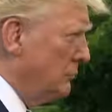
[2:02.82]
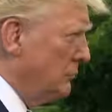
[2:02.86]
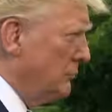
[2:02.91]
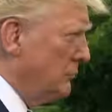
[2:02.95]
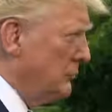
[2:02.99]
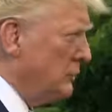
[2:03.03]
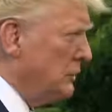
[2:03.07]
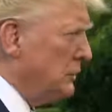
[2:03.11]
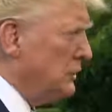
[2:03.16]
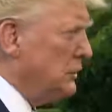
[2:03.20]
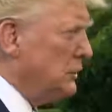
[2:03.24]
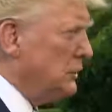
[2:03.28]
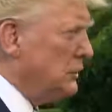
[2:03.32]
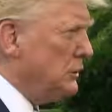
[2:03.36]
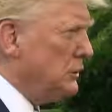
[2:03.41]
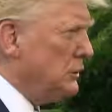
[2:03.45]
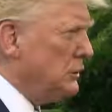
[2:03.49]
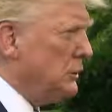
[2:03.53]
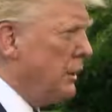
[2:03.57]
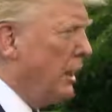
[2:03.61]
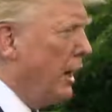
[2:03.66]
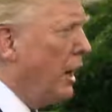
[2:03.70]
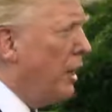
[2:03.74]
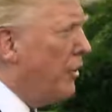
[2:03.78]
the country,
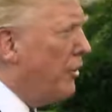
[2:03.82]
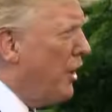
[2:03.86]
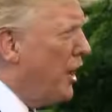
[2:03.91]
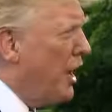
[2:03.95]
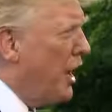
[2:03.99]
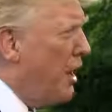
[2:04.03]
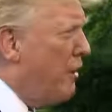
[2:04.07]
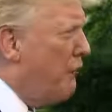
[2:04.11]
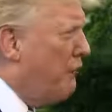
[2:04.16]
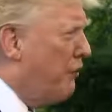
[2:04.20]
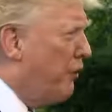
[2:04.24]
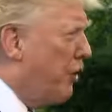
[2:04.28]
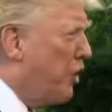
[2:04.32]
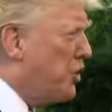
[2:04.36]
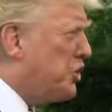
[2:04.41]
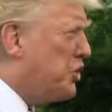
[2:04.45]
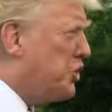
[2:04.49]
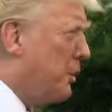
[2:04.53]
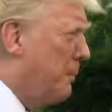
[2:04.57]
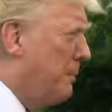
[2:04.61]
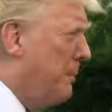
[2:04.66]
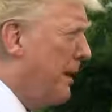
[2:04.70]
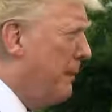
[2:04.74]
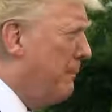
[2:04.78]
sir? Yeah, they have
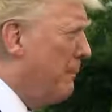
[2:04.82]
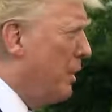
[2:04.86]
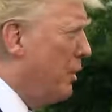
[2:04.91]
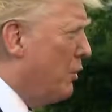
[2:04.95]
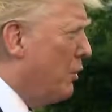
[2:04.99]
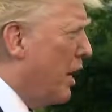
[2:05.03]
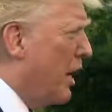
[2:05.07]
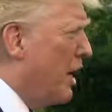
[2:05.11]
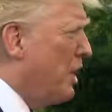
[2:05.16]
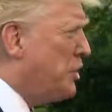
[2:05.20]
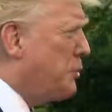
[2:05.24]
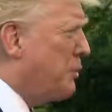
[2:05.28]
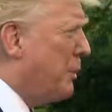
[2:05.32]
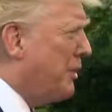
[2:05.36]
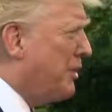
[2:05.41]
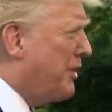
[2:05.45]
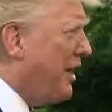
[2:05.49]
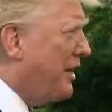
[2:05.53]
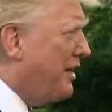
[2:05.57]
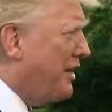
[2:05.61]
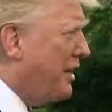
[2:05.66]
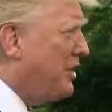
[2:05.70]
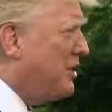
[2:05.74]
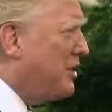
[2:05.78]
First Amendment rights, but
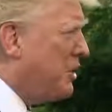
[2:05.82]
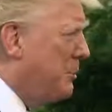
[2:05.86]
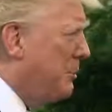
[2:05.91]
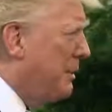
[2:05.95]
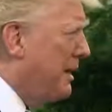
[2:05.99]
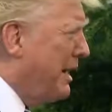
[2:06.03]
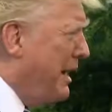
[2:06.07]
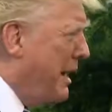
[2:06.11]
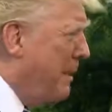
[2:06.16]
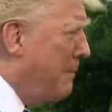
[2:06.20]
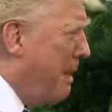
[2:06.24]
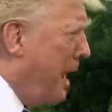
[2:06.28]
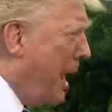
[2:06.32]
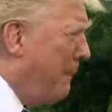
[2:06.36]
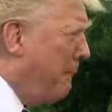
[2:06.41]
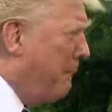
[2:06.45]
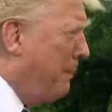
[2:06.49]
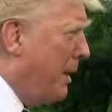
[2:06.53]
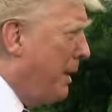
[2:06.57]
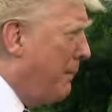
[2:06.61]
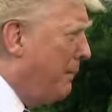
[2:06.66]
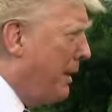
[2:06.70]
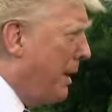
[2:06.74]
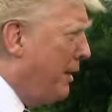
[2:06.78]
that doesn't mean I'm
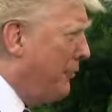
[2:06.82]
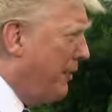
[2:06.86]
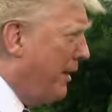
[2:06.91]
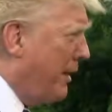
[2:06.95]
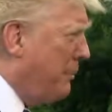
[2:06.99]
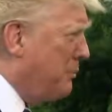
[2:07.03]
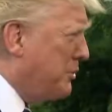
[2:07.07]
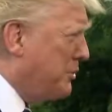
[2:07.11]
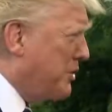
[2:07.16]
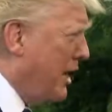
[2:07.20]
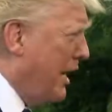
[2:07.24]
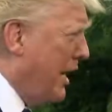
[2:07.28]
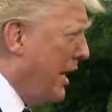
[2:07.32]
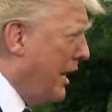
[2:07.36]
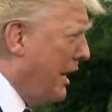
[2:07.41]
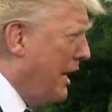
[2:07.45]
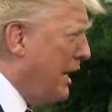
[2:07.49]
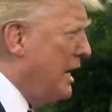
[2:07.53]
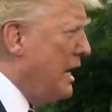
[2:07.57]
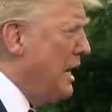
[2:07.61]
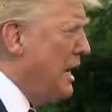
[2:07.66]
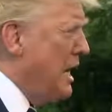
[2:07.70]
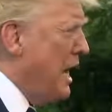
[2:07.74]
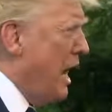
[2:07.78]
happy about them saying.
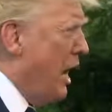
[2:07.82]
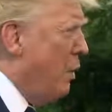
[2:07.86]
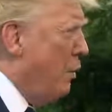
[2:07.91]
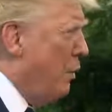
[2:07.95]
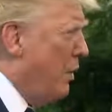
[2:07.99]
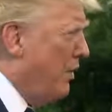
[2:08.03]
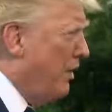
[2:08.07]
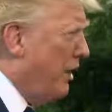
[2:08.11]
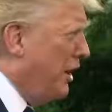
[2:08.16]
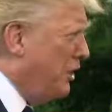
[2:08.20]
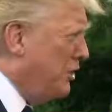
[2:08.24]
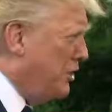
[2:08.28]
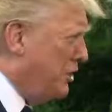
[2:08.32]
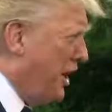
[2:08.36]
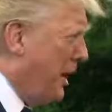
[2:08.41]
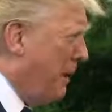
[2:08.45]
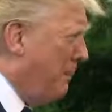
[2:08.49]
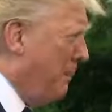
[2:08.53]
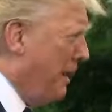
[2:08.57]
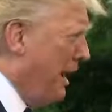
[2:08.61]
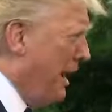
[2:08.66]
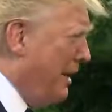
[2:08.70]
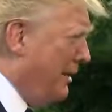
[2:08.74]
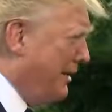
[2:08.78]
And when they
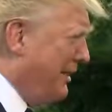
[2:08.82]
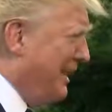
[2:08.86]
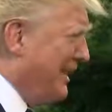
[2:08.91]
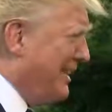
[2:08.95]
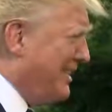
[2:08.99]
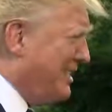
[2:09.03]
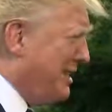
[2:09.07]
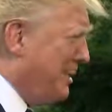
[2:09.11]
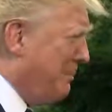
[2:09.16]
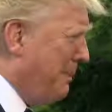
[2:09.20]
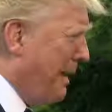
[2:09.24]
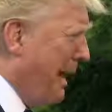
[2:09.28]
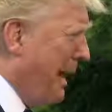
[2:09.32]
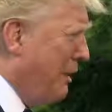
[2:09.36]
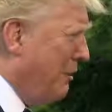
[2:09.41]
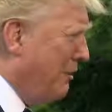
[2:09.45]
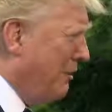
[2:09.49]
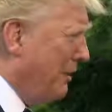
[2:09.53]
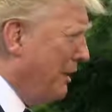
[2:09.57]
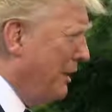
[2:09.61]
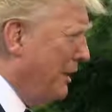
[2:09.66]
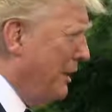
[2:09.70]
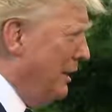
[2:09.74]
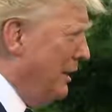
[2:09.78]
say bad things
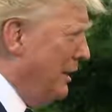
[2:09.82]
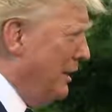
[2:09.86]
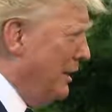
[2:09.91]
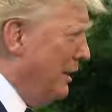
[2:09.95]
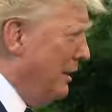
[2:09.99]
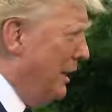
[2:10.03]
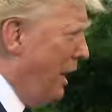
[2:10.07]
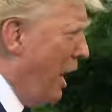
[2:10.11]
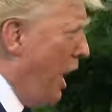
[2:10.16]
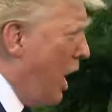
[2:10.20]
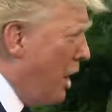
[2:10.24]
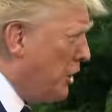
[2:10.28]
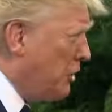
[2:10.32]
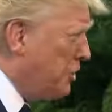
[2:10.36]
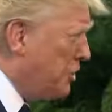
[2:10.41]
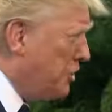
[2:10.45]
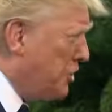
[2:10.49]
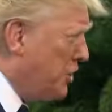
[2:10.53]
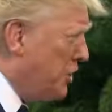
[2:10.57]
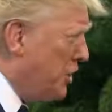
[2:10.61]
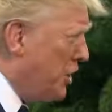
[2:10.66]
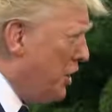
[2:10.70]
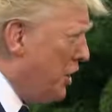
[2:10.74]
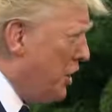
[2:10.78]
about
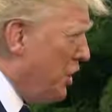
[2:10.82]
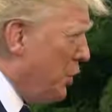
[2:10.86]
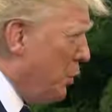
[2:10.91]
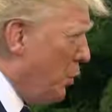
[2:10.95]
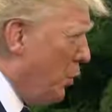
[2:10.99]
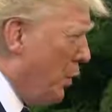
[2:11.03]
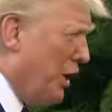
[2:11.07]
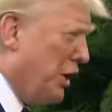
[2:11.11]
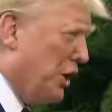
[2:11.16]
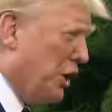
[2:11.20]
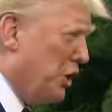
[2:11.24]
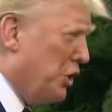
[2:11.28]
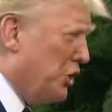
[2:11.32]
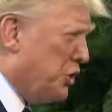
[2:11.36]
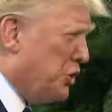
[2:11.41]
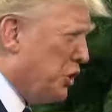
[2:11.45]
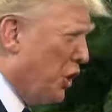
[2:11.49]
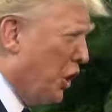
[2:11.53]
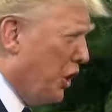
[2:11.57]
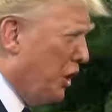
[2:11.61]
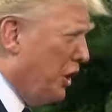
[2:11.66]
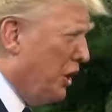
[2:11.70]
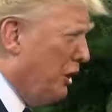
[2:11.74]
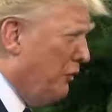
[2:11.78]
us, we can
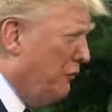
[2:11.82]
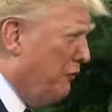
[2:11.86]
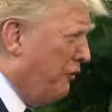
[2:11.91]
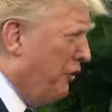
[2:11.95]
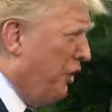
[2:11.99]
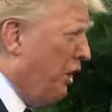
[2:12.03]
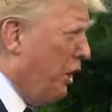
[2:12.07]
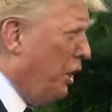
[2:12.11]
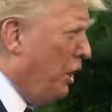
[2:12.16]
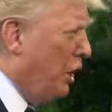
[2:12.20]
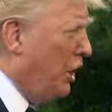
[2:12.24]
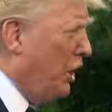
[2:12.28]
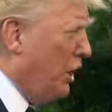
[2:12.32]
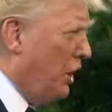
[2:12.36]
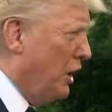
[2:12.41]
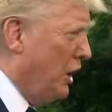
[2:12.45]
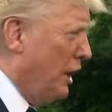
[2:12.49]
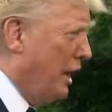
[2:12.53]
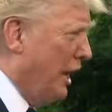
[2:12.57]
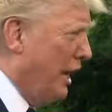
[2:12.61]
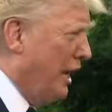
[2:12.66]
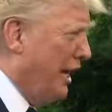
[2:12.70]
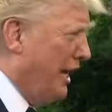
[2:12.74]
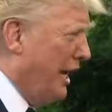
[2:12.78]
certainly feel,
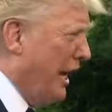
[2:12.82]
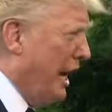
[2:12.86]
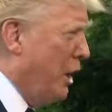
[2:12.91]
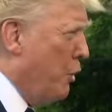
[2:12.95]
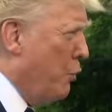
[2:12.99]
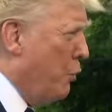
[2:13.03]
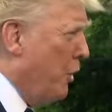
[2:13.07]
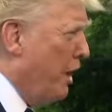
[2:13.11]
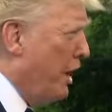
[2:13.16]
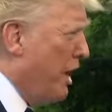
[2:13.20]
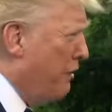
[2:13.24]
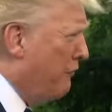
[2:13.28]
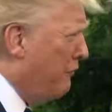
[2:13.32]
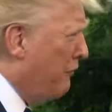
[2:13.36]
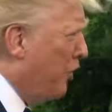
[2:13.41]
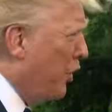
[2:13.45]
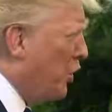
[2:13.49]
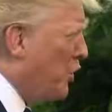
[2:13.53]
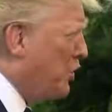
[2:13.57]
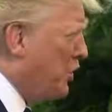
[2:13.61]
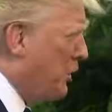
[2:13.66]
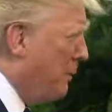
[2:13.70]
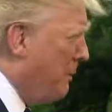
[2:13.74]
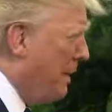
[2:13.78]
and again, we have
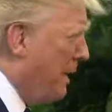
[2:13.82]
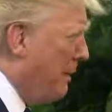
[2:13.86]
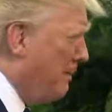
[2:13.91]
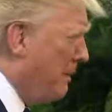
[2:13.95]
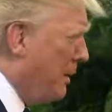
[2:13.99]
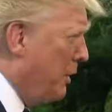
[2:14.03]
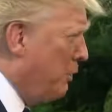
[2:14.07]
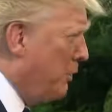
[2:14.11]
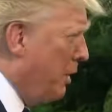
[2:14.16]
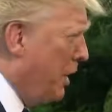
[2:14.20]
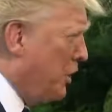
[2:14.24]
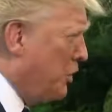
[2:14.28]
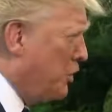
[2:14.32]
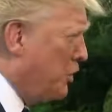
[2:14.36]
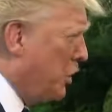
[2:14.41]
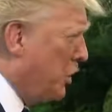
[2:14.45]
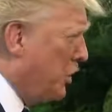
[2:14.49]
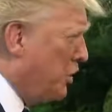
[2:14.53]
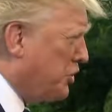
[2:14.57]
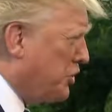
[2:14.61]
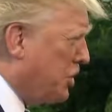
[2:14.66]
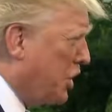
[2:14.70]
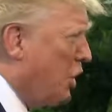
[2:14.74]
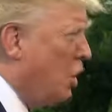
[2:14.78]
First Amendment rights
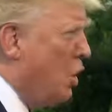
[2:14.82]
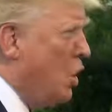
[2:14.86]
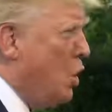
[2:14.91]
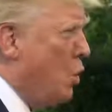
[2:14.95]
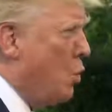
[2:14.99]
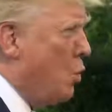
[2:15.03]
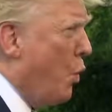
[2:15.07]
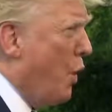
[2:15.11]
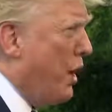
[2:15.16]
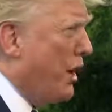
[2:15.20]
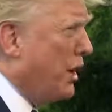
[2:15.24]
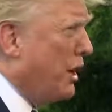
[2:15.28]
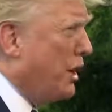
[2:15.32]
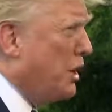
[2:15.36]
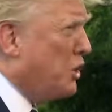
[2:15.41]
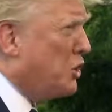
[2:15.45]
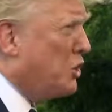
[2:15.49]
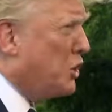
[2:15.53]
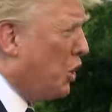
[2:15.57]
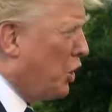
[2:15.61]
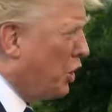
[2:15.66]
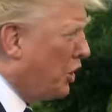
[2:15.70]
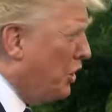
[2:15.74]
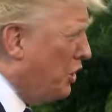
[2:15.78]
also, we can
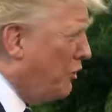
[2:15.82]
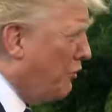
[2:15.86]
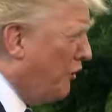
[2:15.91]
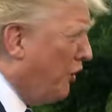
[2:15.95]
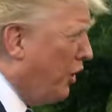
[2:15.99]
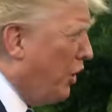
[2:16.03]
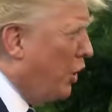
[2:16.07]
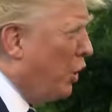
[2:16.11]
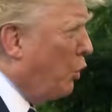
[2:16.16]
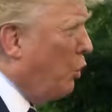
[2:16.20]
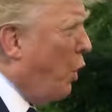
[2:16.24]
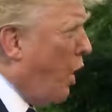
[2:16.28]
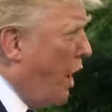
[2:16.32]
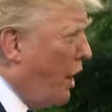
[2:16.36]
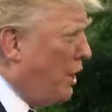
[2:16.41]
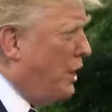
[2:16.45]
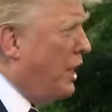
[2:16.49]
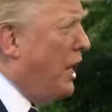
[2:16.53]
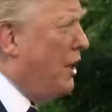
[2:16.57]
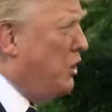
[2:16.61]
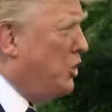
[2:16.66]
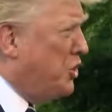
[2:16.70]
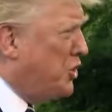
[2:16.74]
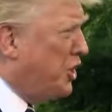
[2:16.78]
certainly feel what
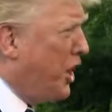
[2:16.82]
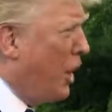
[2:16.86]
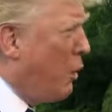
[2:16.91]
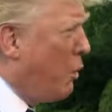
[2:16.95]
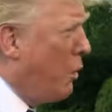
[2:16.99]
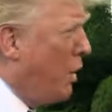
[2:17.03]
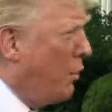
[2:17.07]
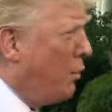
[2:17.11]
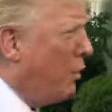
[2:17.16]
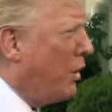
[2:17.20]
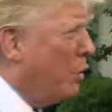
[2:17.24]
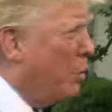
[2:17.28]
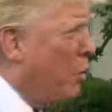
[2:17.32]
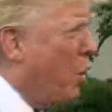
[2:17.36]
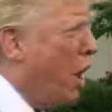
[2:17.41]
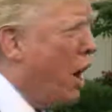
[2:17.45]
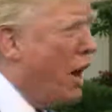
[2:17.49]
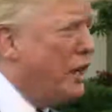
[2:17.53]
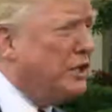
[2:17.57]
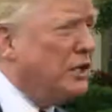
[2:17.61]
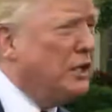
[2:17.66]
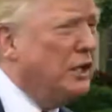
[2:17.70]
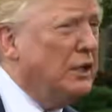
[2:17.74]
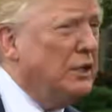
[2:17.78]
and say what we
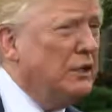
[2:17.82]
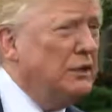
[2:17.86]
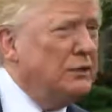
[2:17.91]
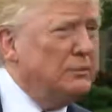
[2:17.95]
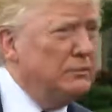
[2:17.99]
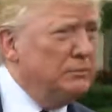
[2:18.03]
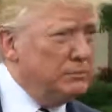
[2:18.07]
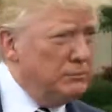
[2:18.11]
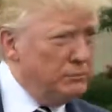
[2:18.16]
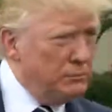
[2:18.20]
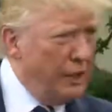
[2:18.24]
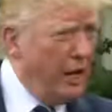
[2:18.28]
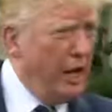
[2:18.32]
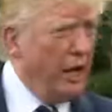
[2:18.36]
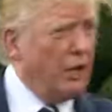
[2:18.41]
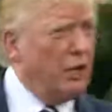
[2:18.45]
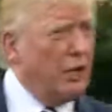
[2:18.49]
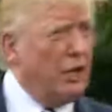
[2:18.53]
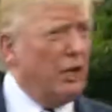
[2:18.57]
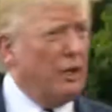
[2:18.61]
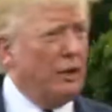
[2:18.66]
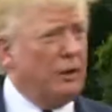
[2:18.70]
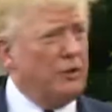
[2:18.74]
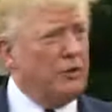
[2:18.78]
want. yeah,
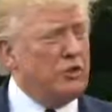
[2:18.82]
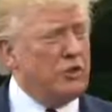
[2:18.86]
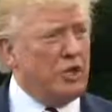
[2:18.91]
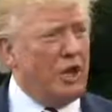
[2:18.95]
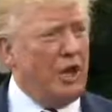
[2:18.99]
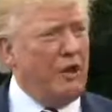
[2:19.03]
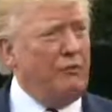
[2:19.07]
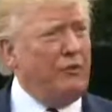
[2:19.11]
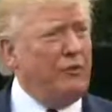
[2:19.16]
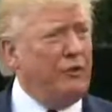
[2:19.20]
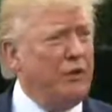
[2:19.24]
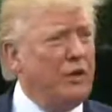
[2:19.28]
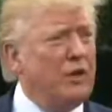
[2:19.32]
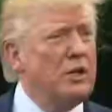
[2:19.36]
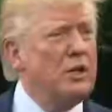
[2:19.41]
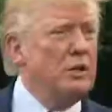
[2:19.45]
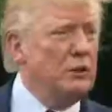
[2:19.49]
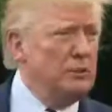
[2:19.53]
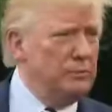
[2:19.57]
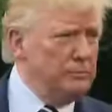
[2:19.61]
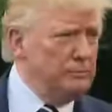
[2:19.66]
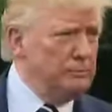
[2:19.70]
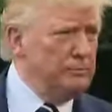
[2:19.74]
go ahead, Steve.